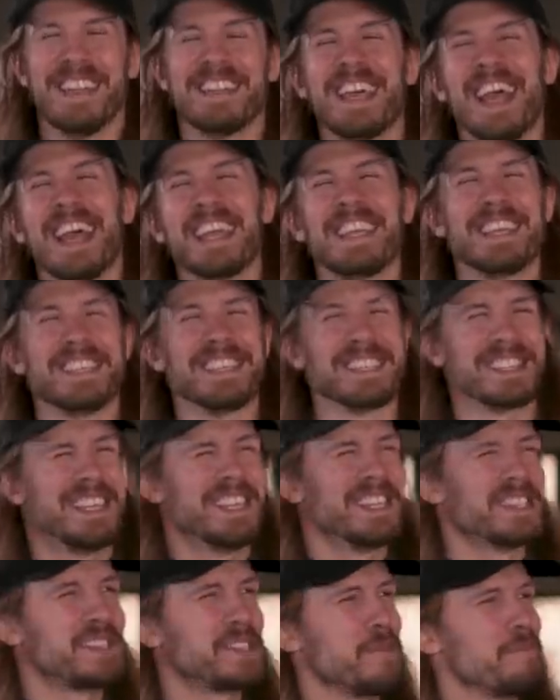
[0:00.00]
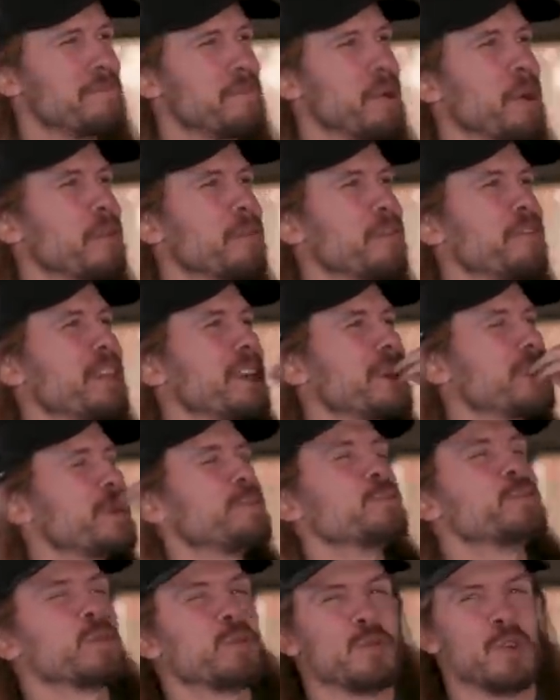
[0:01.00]
That is some perfect,
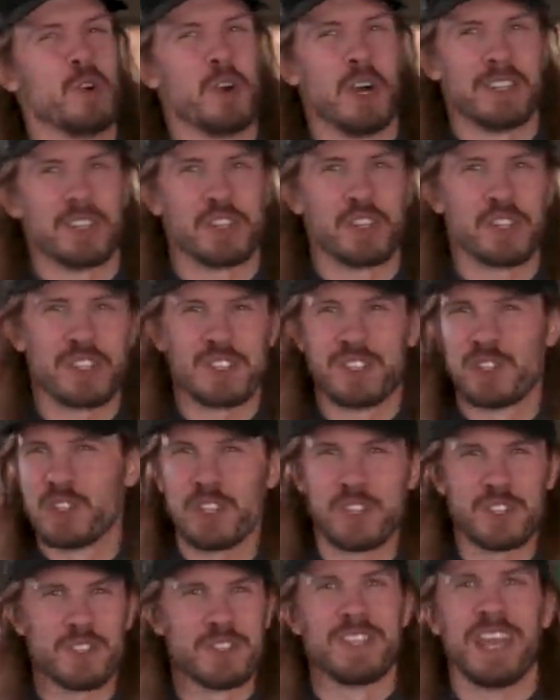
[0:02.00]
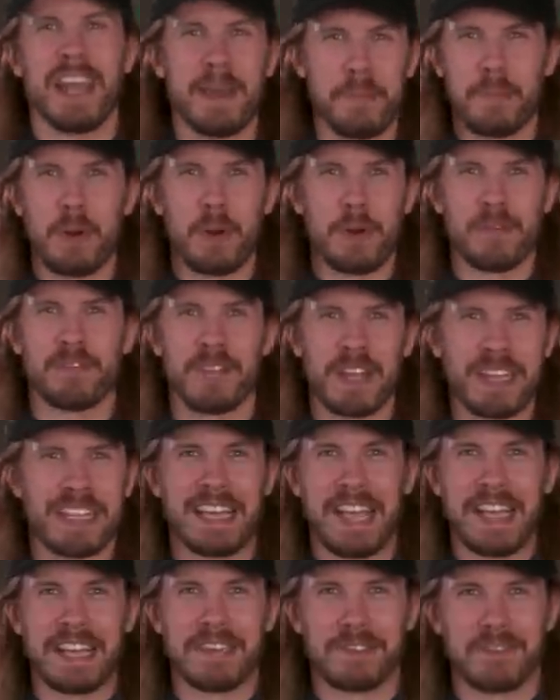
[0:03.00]
well, just that perfect
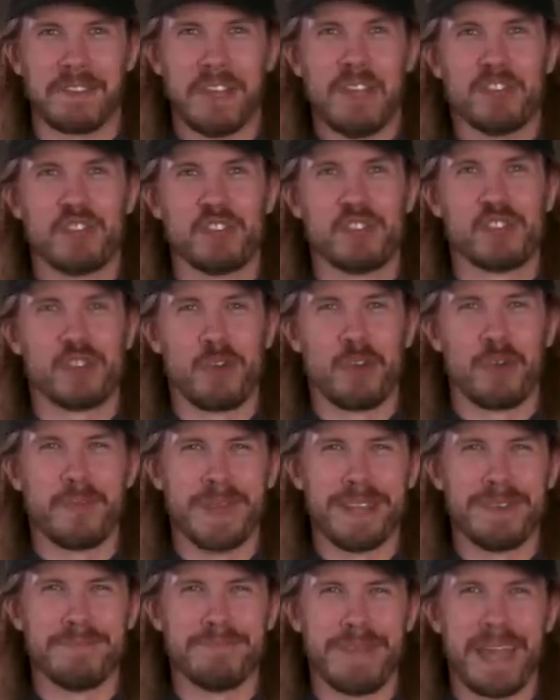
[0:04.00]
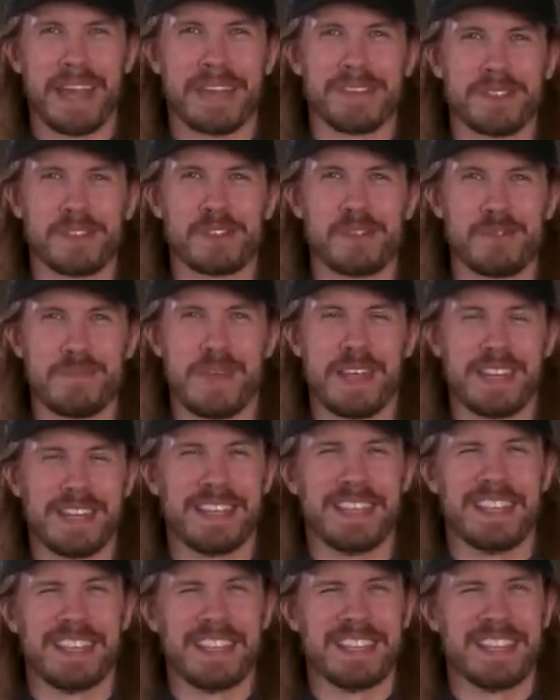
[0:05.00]
kind of German metal
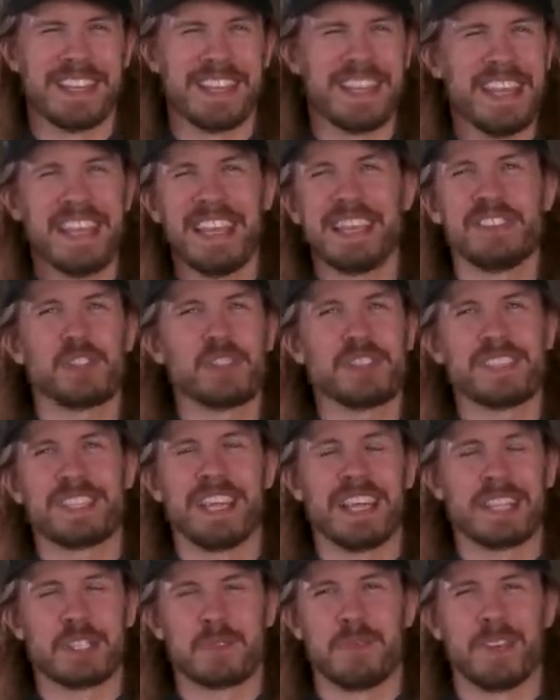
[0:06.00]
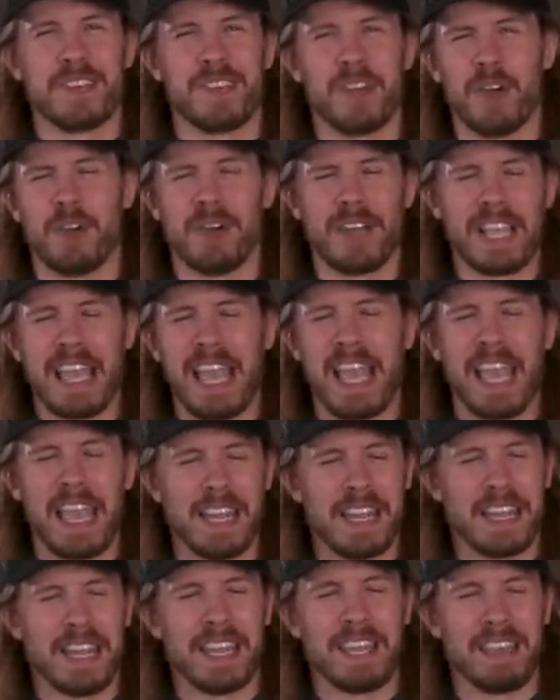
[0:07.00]
stupidity that just gets me going.
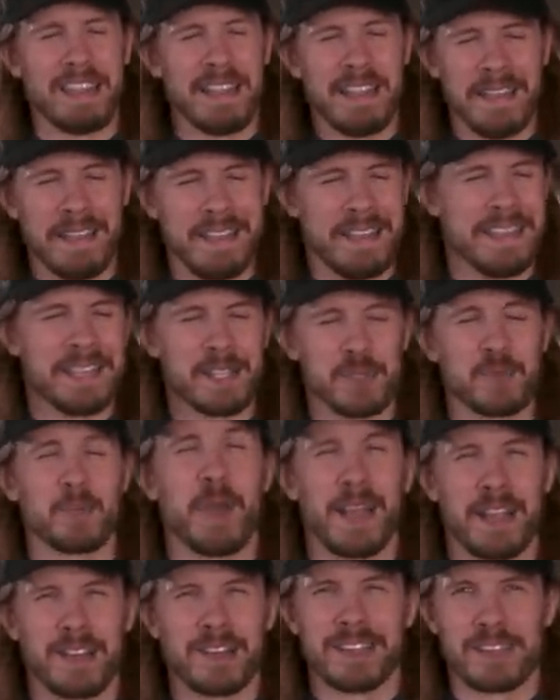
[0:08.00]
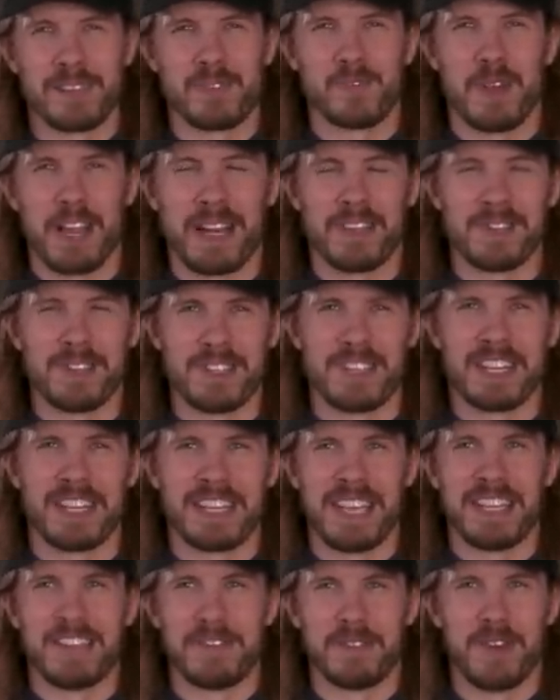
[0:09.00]
And this record is a record that's gonna
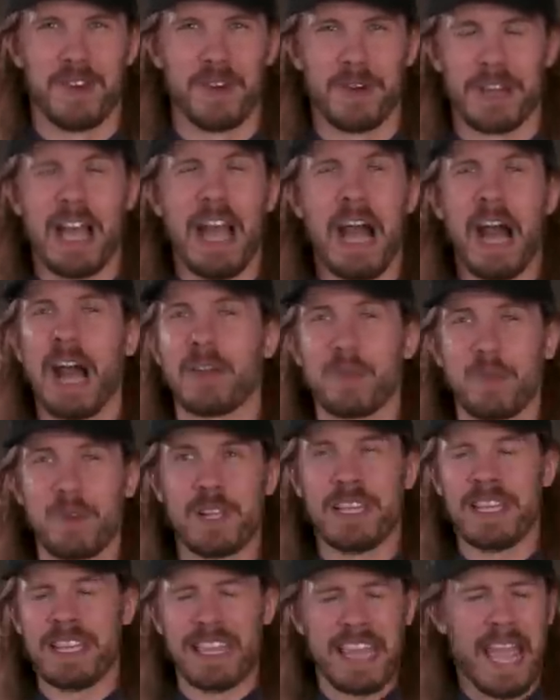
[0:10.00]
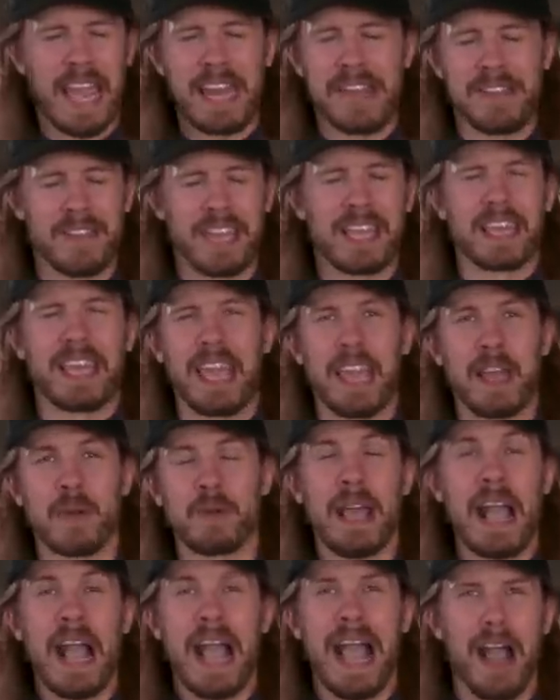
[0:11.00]
get you going. I really can't even
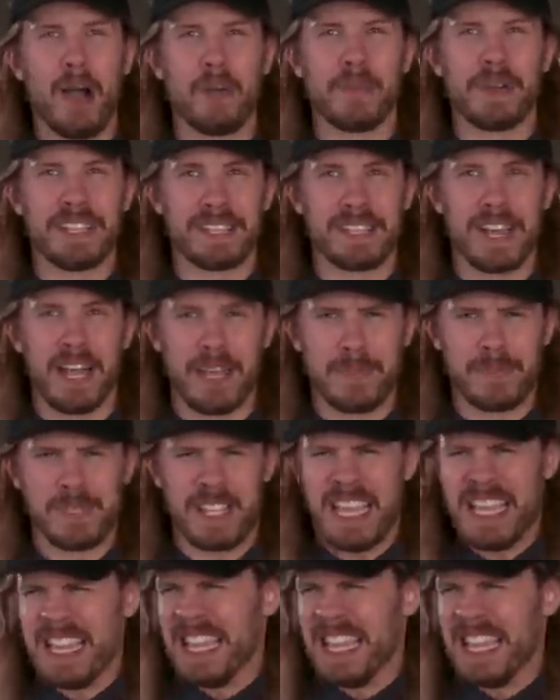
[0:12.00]
count how many times